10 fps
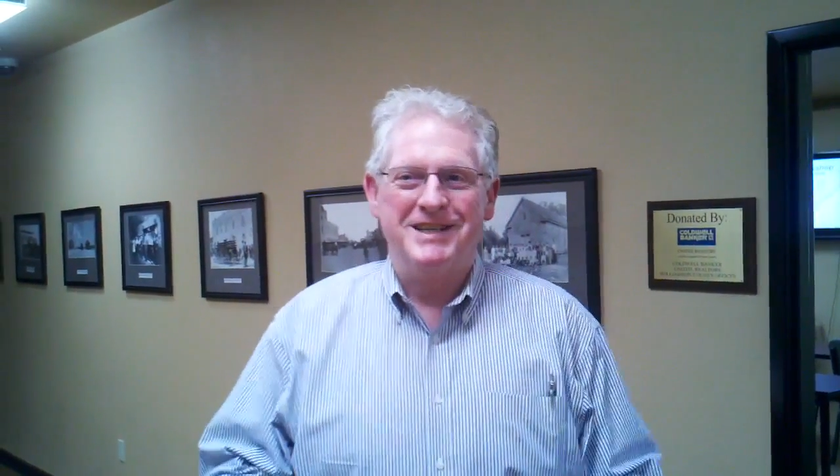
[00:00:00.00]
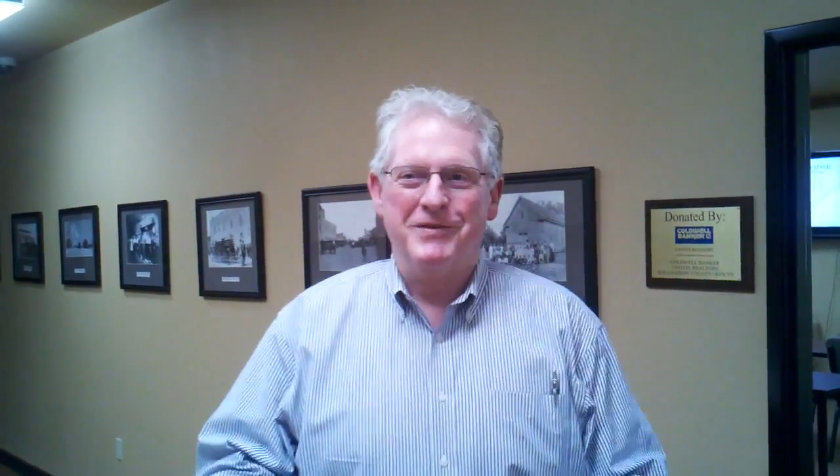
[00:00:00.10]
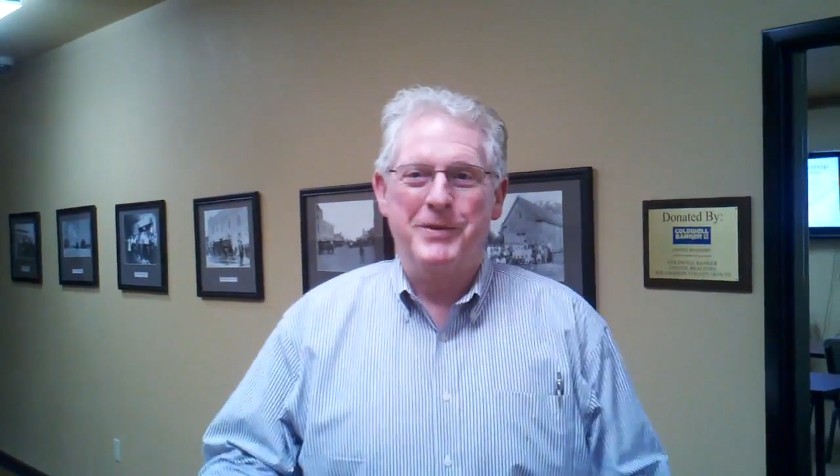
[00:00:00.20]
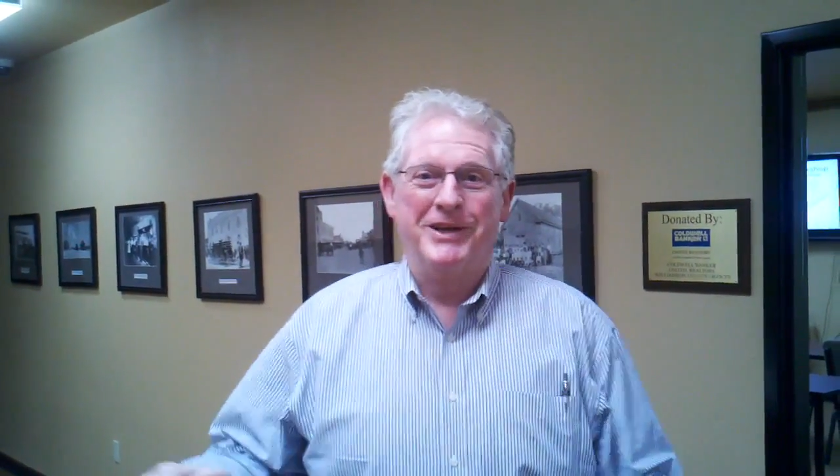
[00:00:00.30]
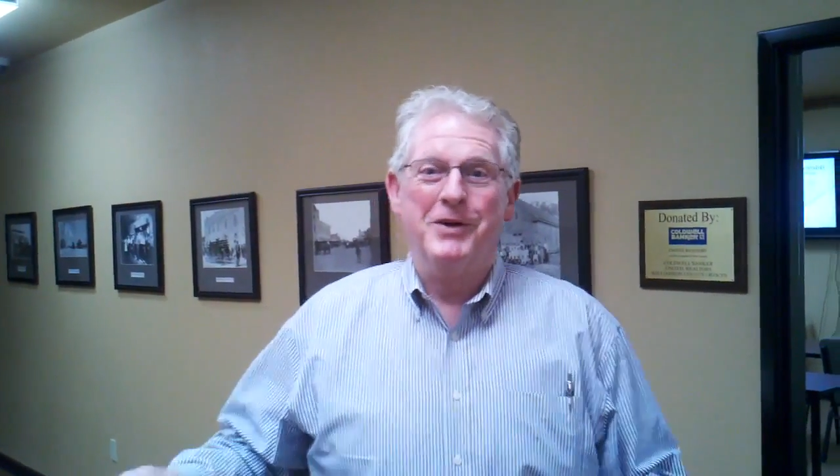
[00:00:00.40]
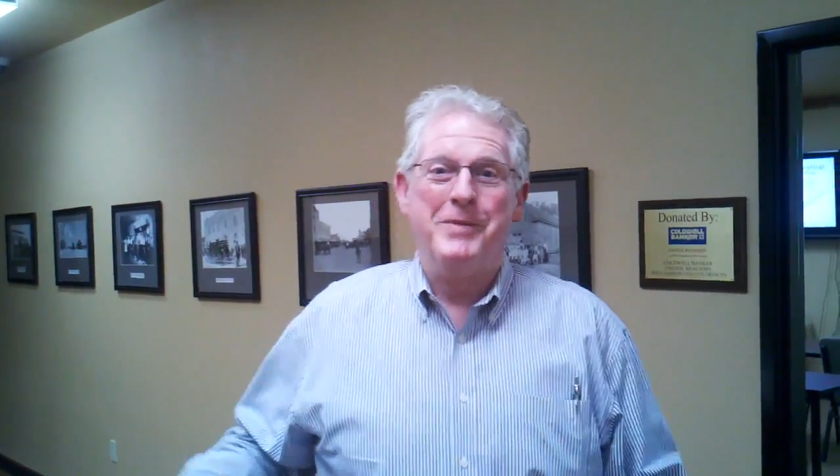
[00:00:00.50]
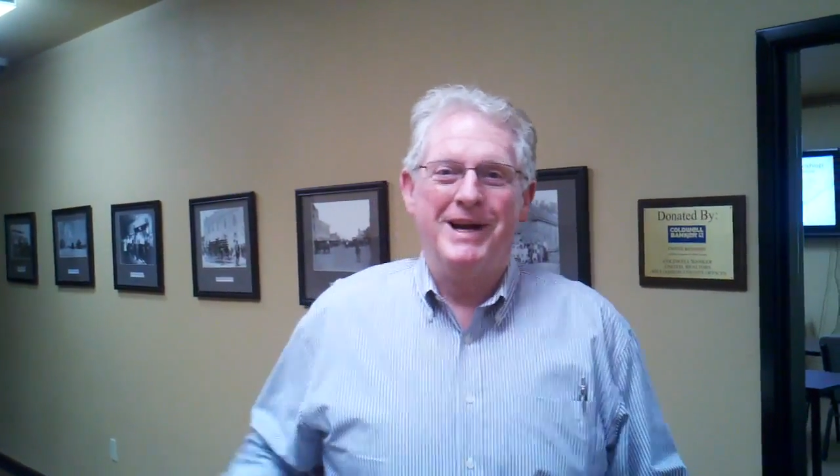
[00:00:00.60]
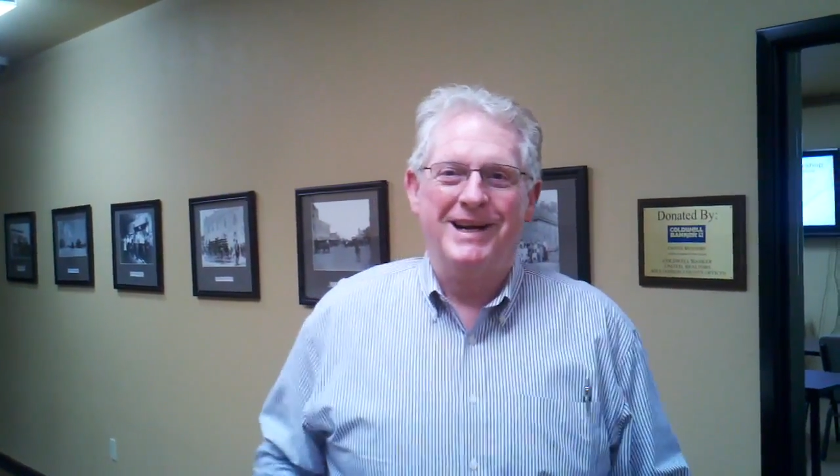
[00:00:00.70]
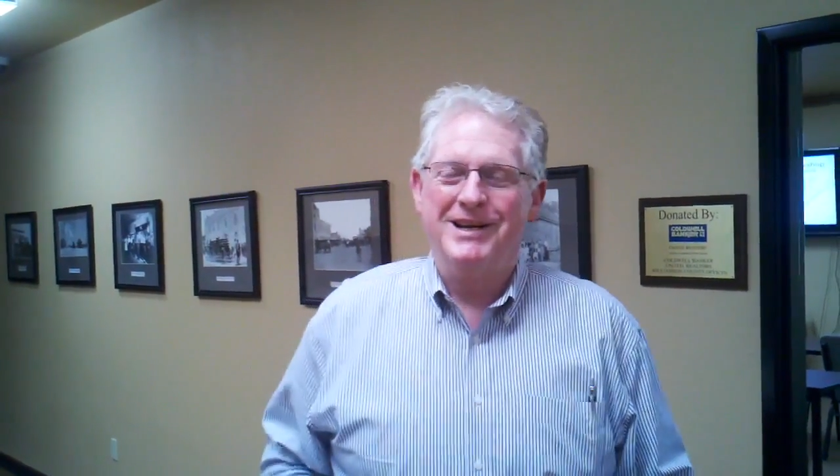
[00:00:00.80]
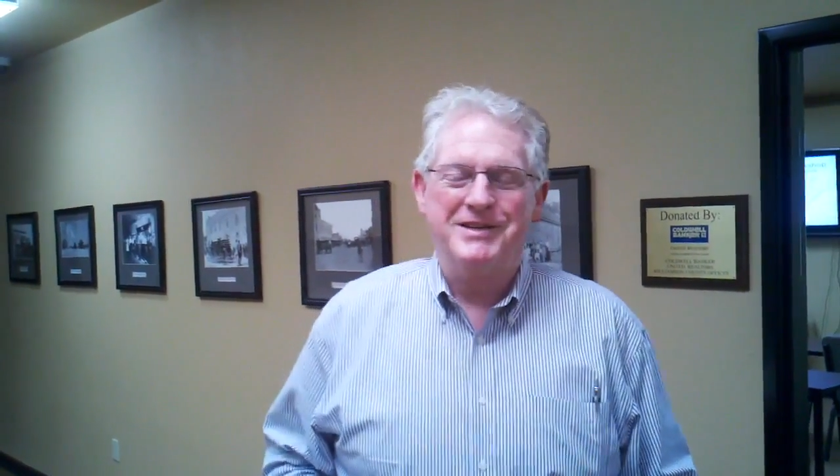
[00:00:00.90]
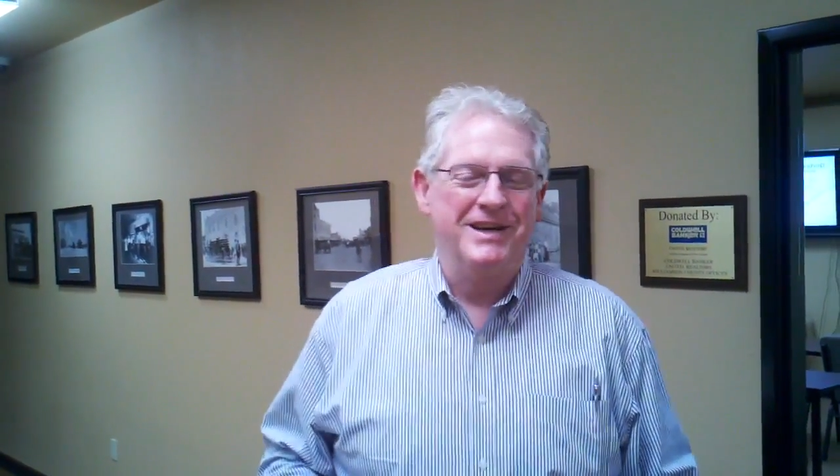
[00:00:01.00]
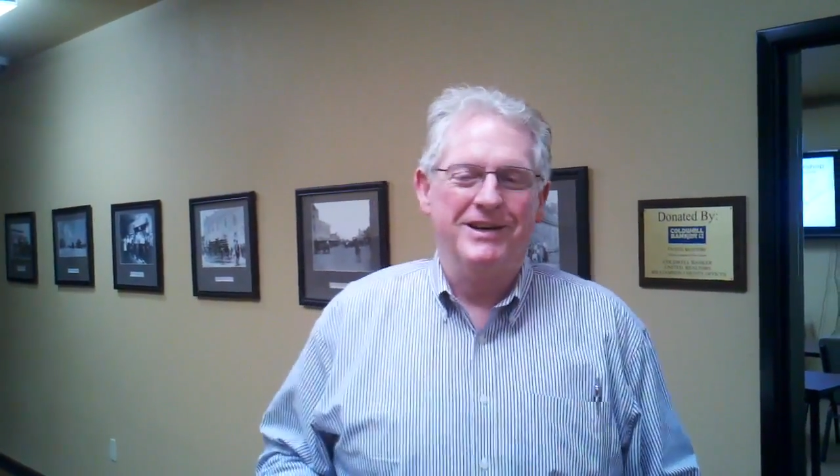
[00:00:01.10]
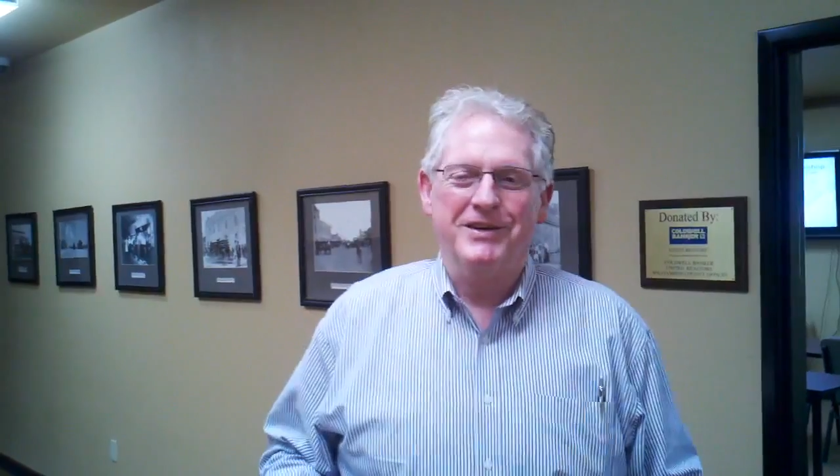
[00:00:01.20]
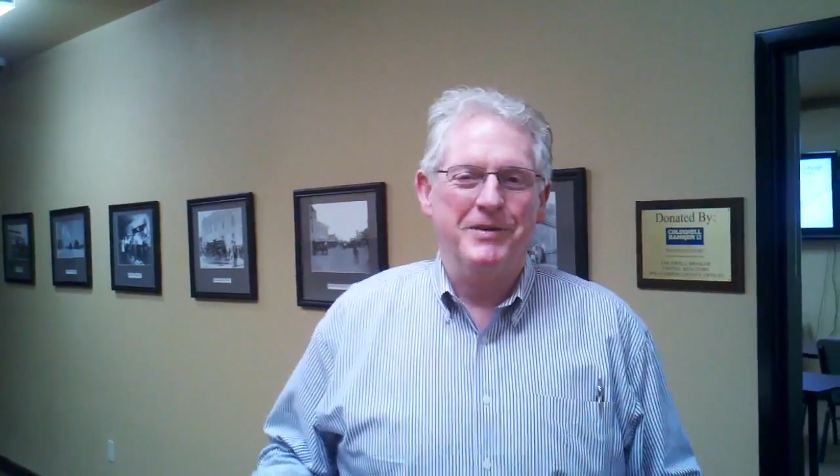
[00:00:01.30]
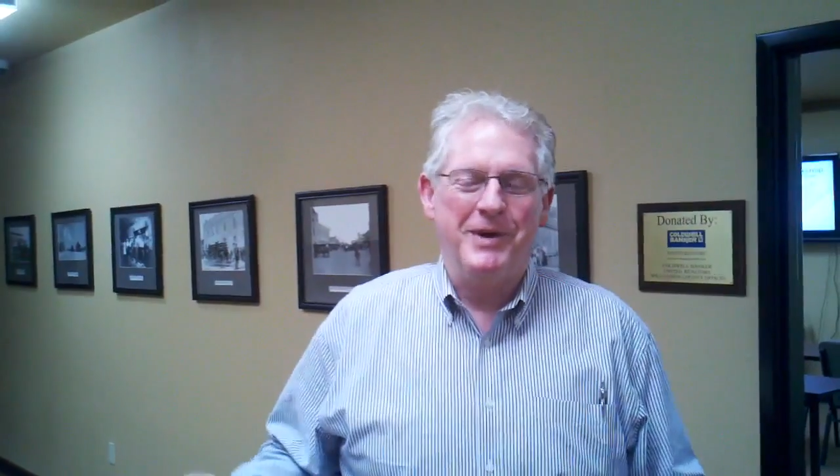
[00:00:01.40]
and everybody go back
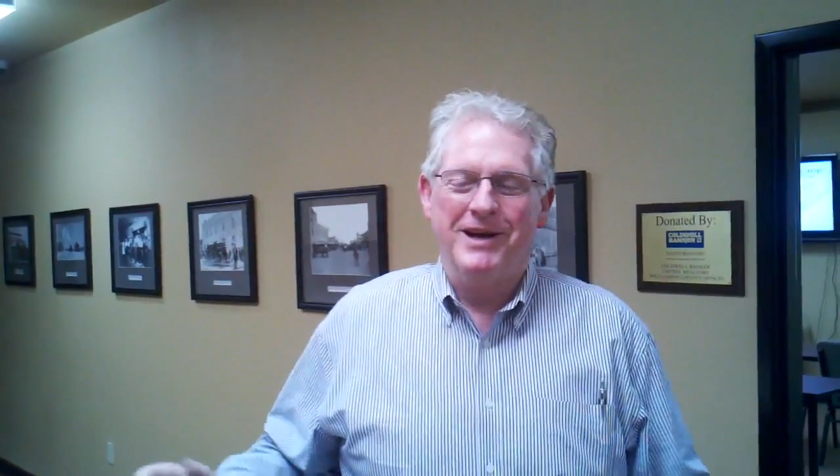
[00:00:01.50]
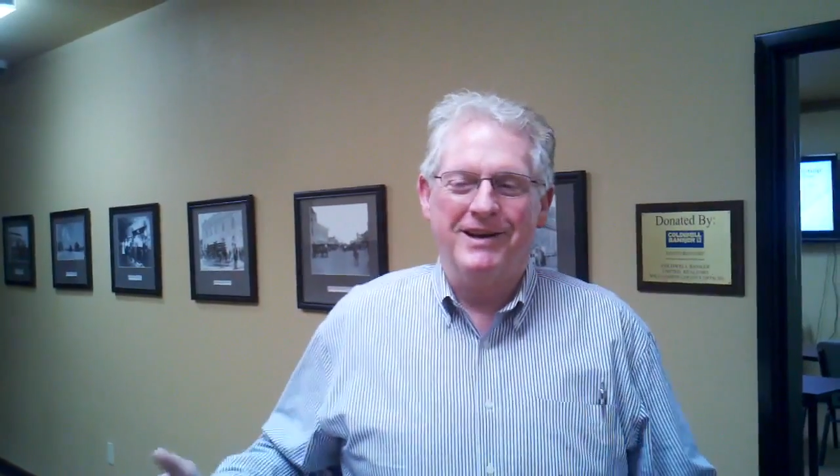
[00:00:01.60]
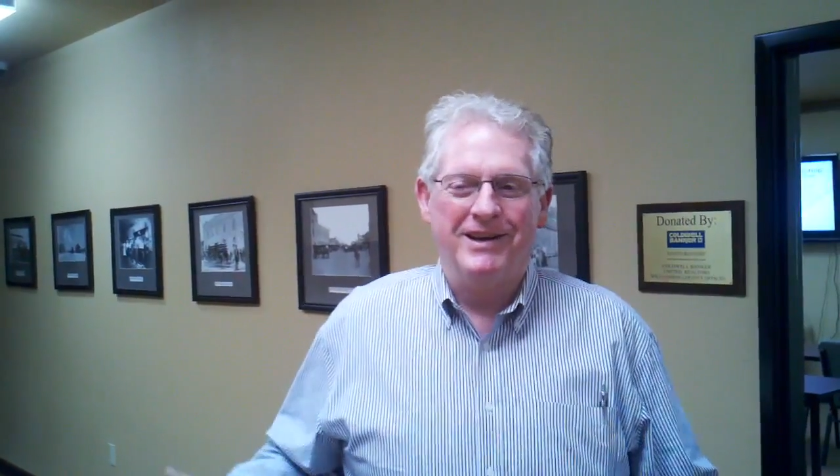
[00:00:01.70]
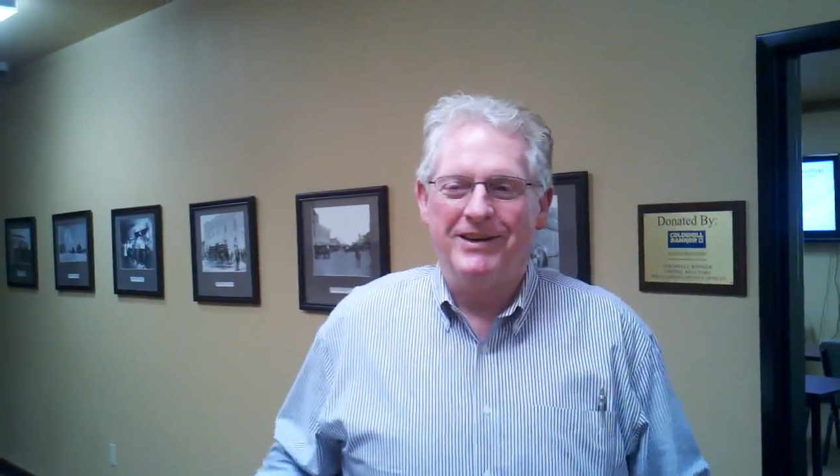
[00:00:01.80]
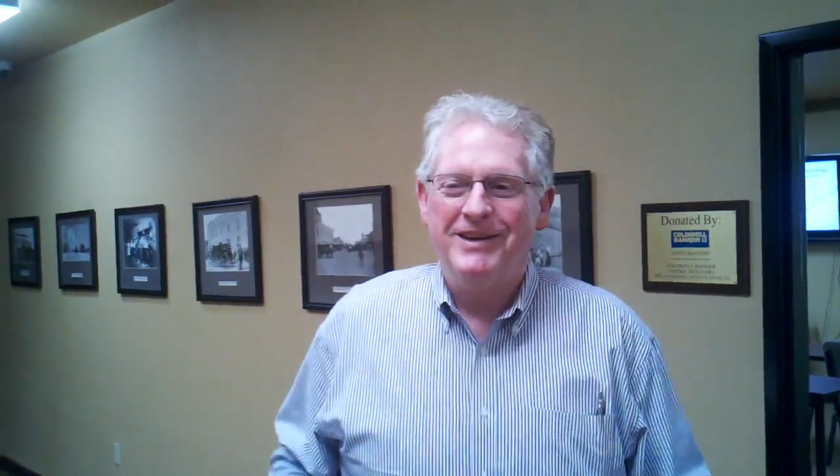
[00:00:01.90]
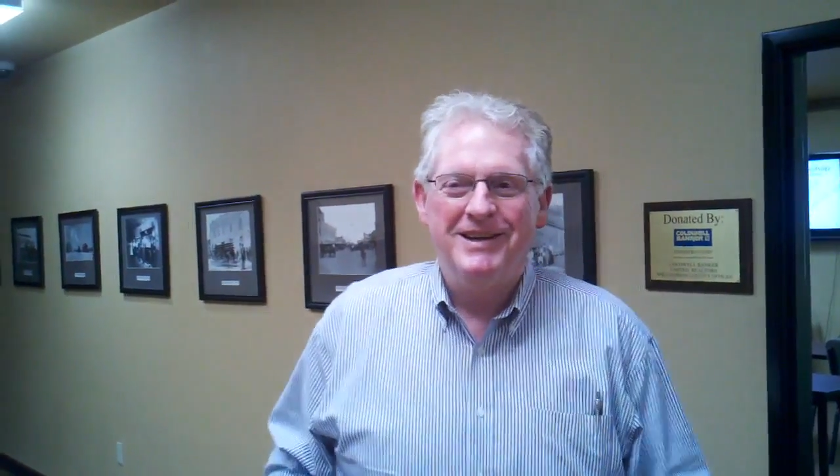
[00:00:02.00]
outside on the patio.